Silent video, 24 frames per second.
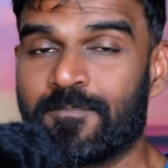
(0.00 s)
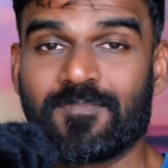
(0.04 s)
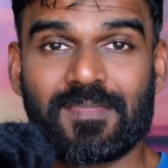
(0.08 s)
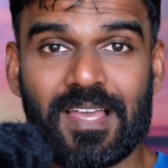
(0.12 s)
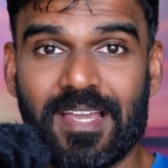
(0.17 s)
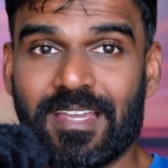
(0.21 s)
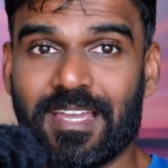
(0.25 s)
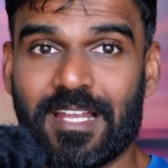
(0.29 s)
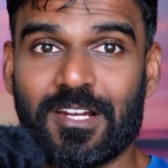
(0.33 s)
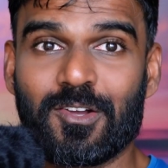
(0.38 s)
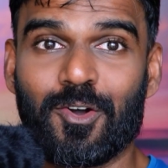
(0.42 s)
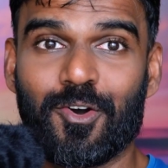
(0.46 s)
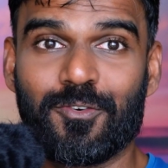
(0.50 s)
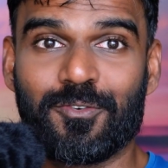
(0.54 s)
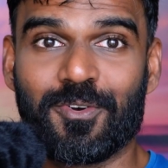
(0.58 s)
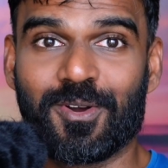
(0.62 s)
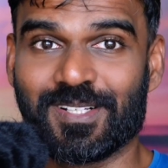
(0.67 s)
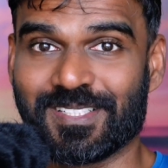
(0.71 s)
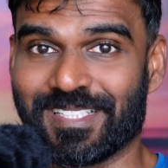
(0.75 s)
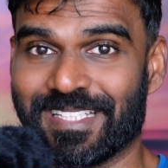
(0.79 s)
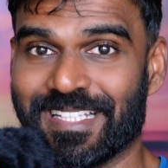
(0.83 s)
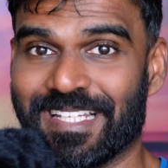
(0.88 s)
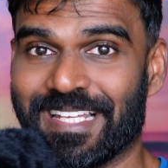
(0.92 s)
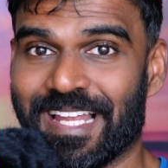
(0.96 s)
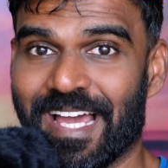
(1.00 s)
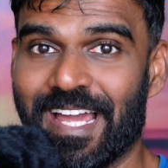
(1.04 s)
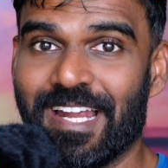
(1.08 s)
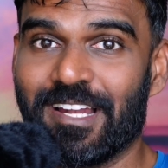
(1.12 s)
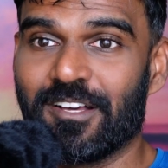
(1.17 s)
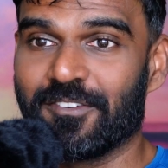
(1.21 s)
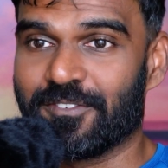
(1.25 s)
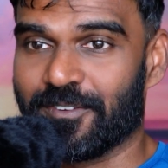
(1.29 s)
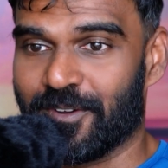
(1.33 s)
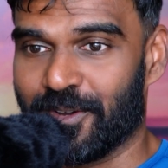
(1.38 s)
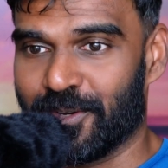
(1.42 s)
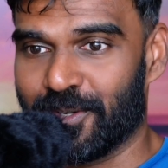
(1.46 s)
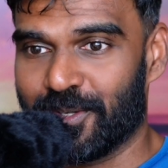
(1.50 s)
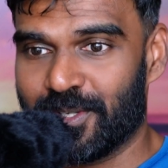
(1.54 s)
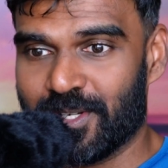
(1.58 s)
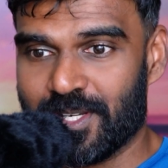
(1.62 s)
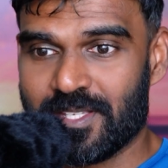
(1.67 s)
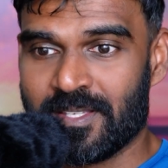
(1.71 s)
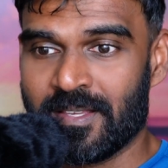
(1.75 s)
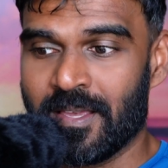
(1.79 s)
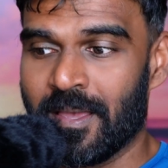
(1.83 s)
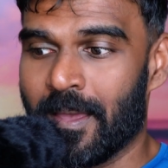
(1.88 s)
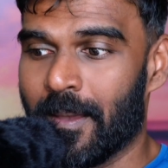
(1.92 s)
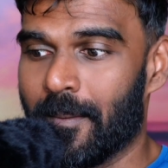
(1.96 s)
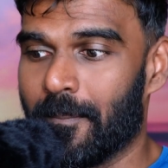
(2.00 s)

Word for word: I can go for a Z9, of course,